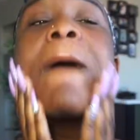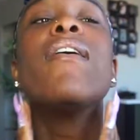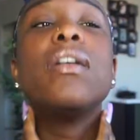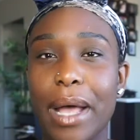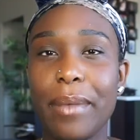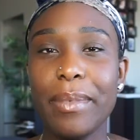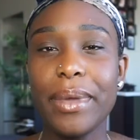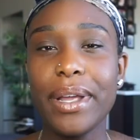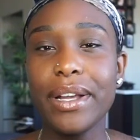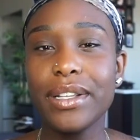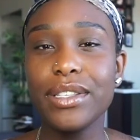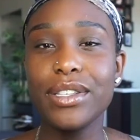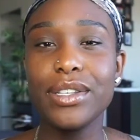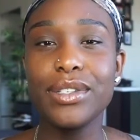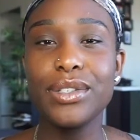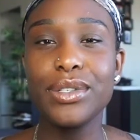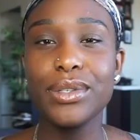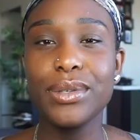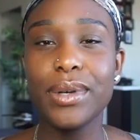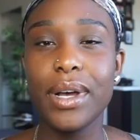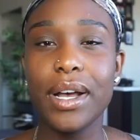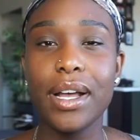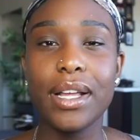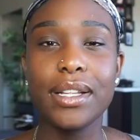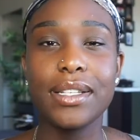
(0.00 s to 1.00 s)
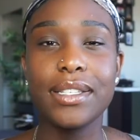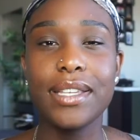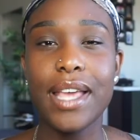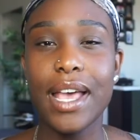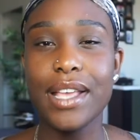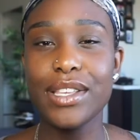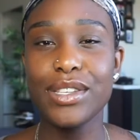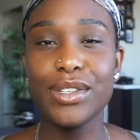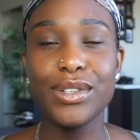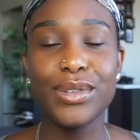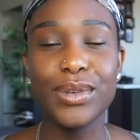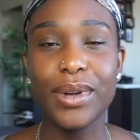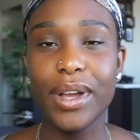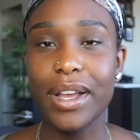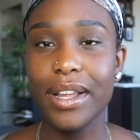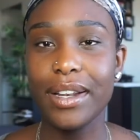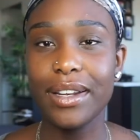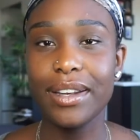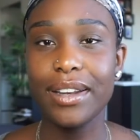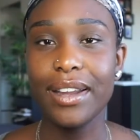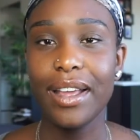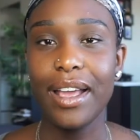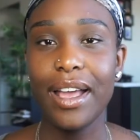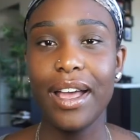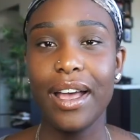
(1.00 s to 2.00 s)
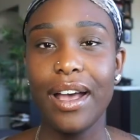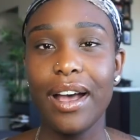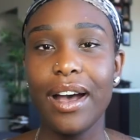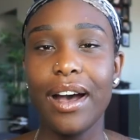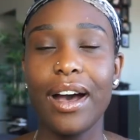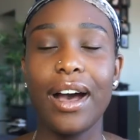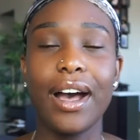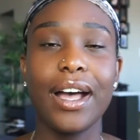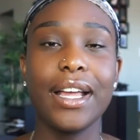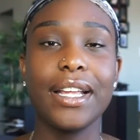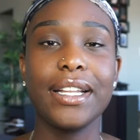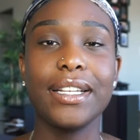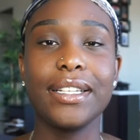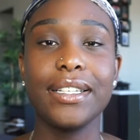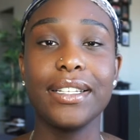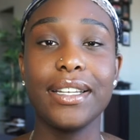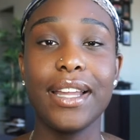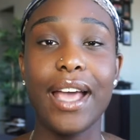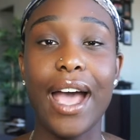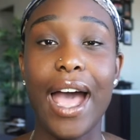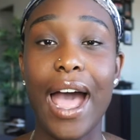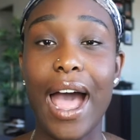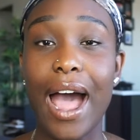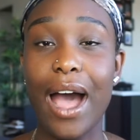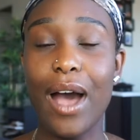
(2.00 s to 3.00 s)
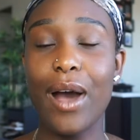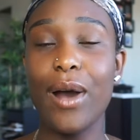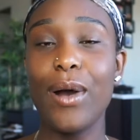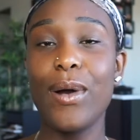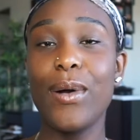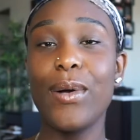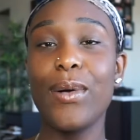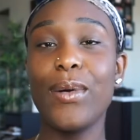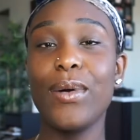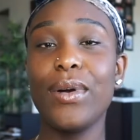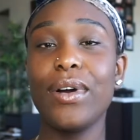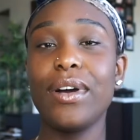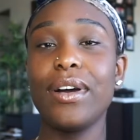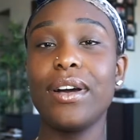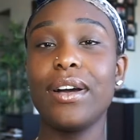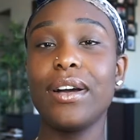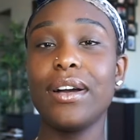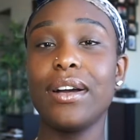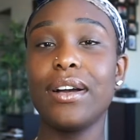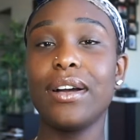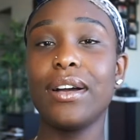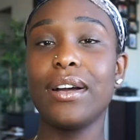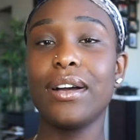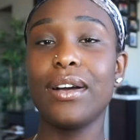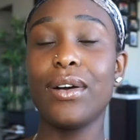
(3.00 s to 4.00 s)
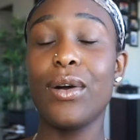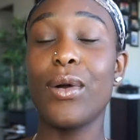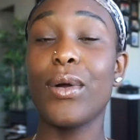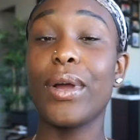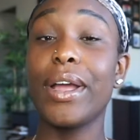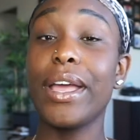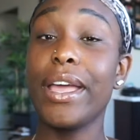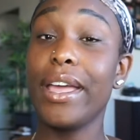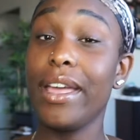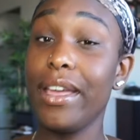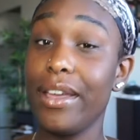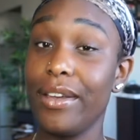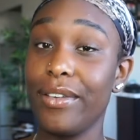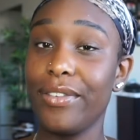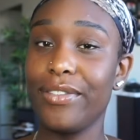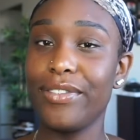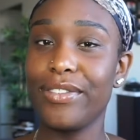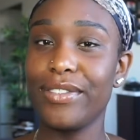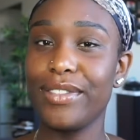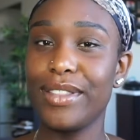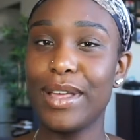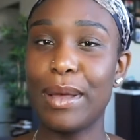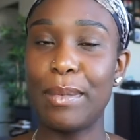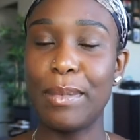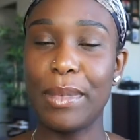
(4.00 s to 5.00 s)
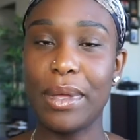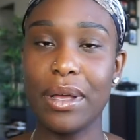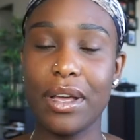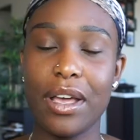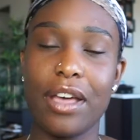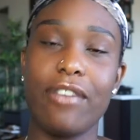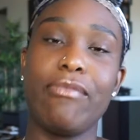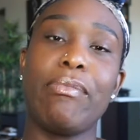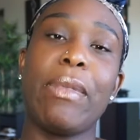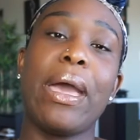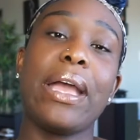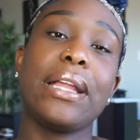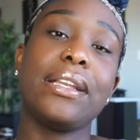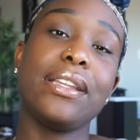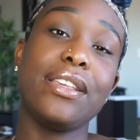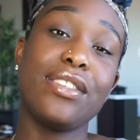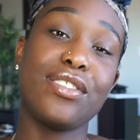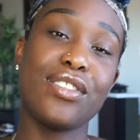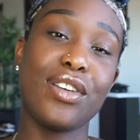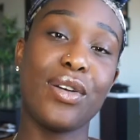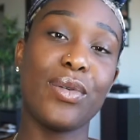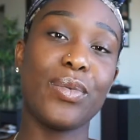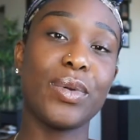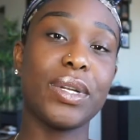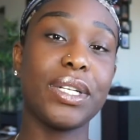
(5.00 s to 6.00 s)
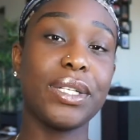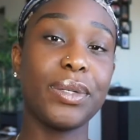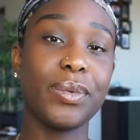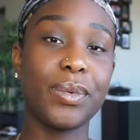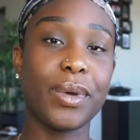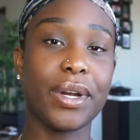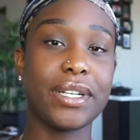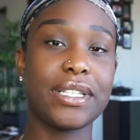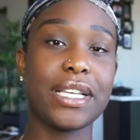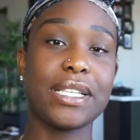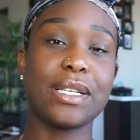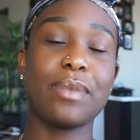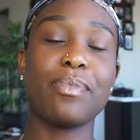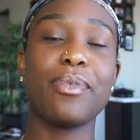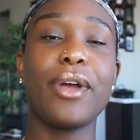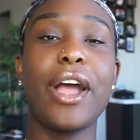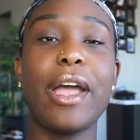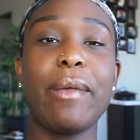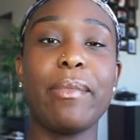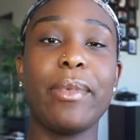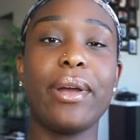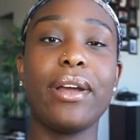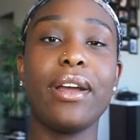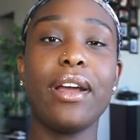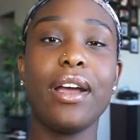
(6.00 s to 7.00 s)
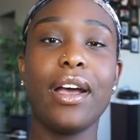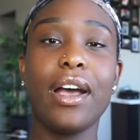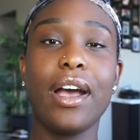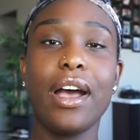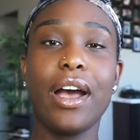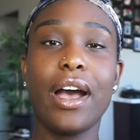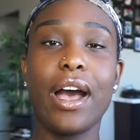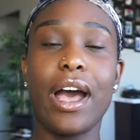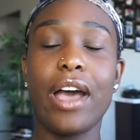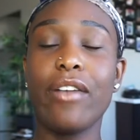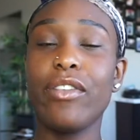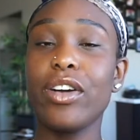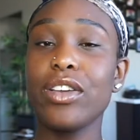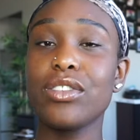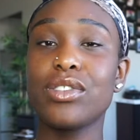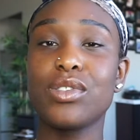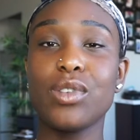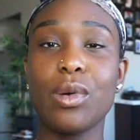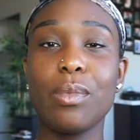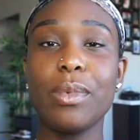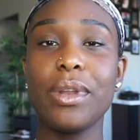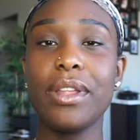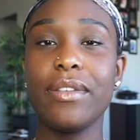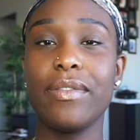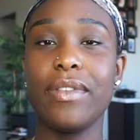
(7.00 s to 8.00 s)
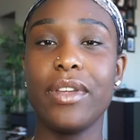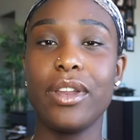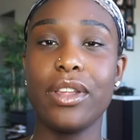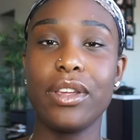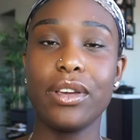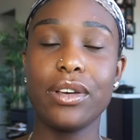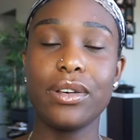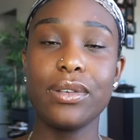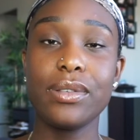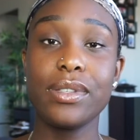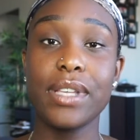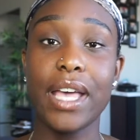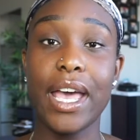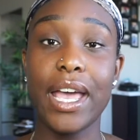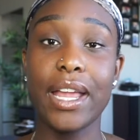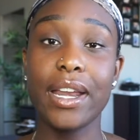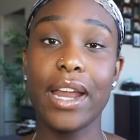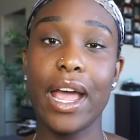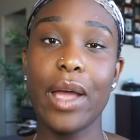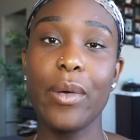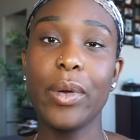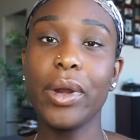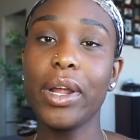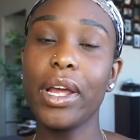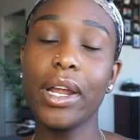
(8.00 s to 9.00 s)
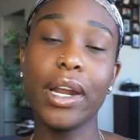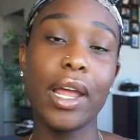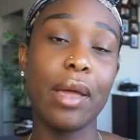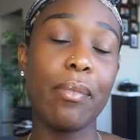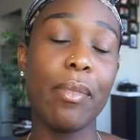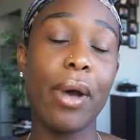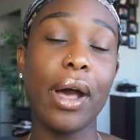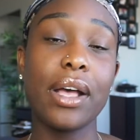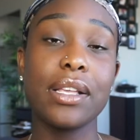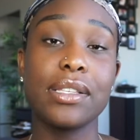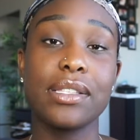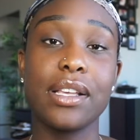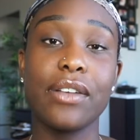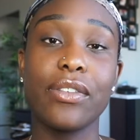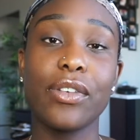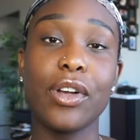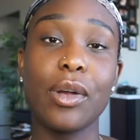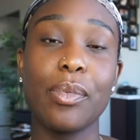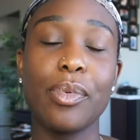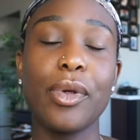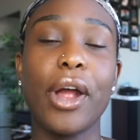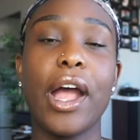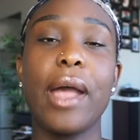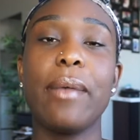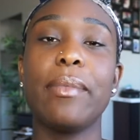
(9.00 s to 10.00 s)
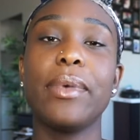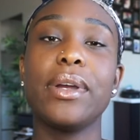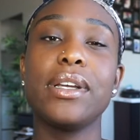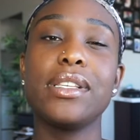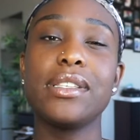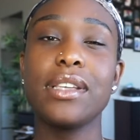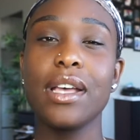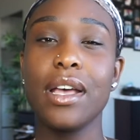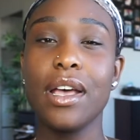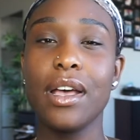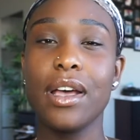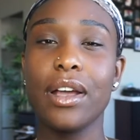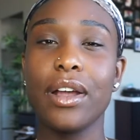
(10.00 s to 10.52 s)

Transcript: I'm here to do a test run on how or if the Milk of Magnesia really works as a primer. I watched so many videos and I went out and I bought several primers.